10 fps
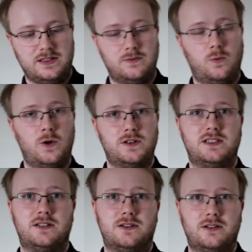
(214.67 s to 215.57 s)
1,
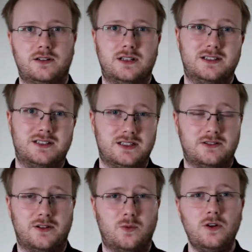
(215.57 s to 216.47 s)
0 and
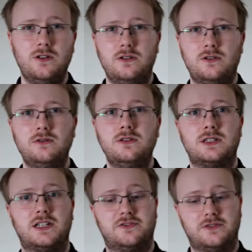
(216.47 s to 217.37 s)
0, 1 all
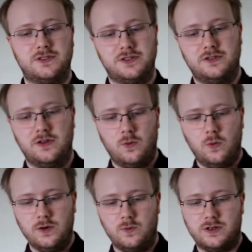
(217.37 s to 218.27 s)
look different to
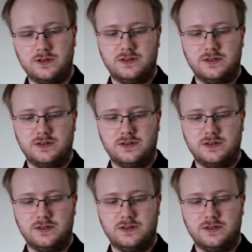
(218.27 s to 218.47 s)
1, 1.